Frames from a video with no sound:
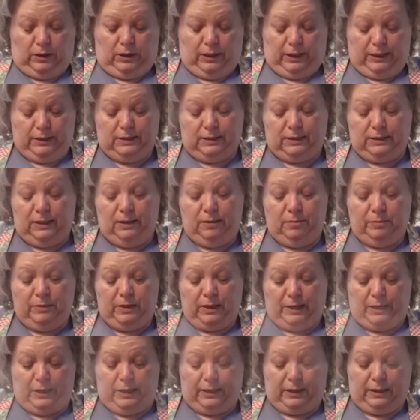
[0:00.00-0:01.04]
it seemed
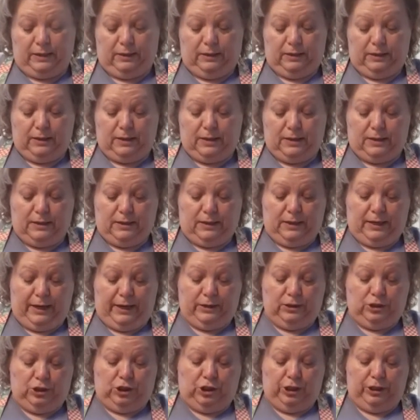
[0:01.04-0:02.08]
like
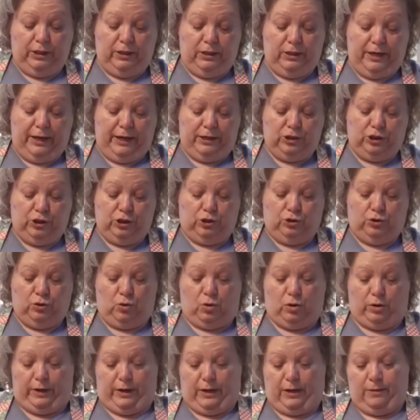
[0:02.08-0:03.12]
chicken
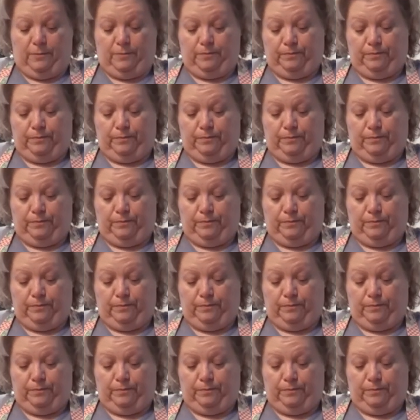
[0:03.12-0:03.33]
cacciatore,